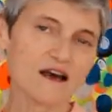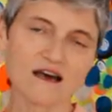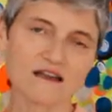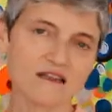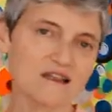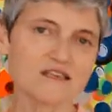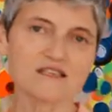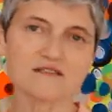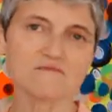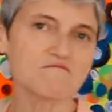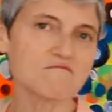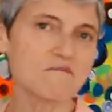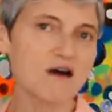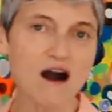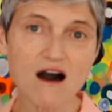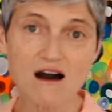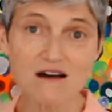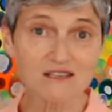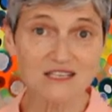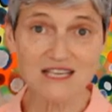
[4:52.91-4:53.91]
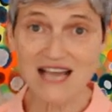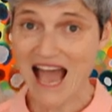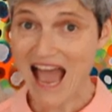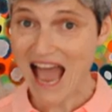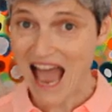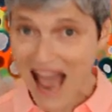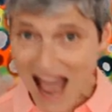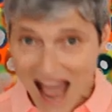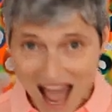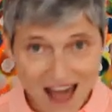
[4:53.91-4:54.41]
And this Mars
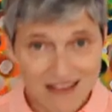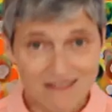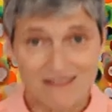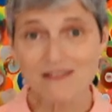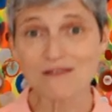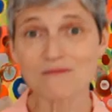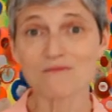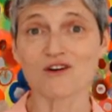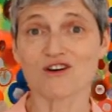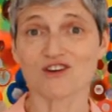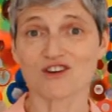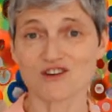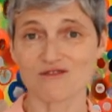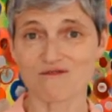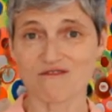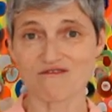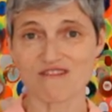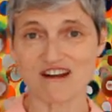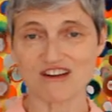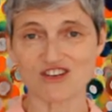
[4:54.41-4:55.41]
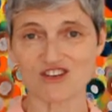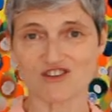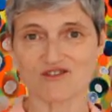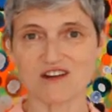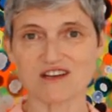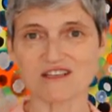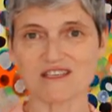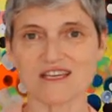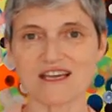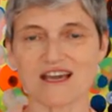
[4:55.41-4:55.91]
and the Mercury
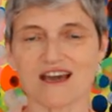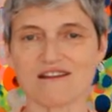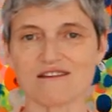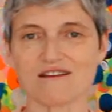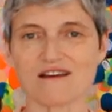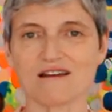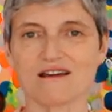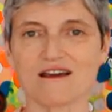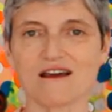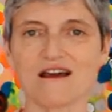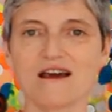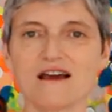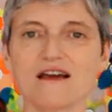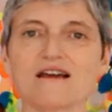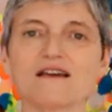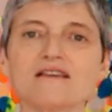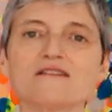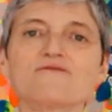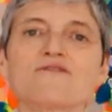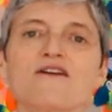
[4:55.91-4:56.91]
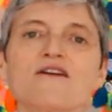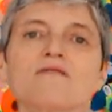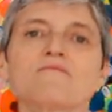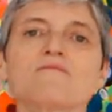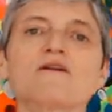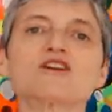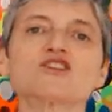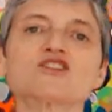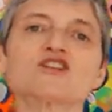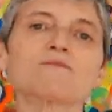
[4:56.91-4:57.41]
retrograde together is very
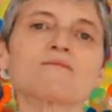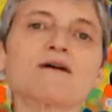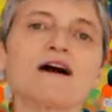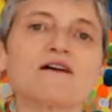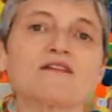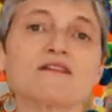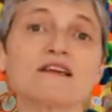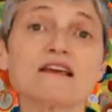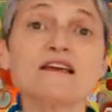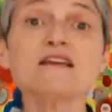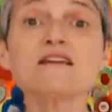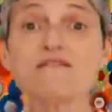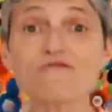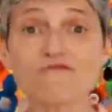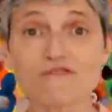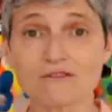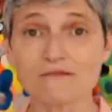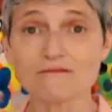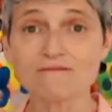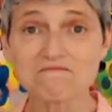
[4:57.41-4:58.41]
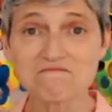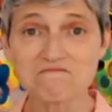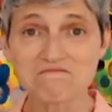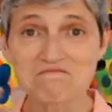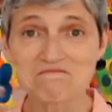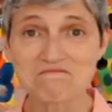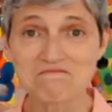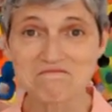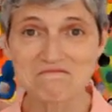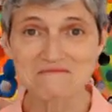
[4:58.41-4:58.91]
much about even,
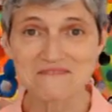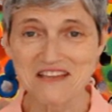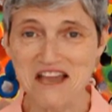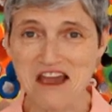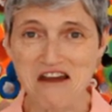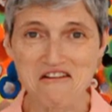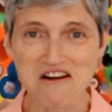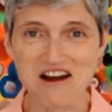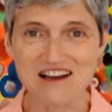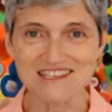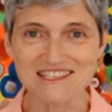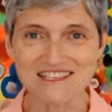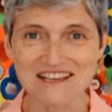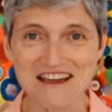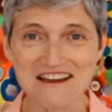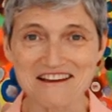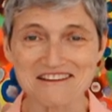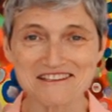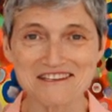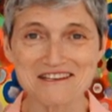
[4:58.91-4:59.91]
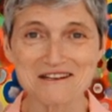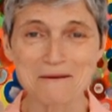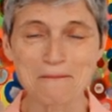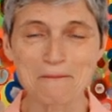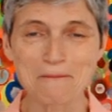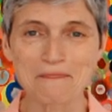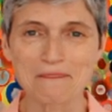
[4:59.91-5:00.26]
dare I say it,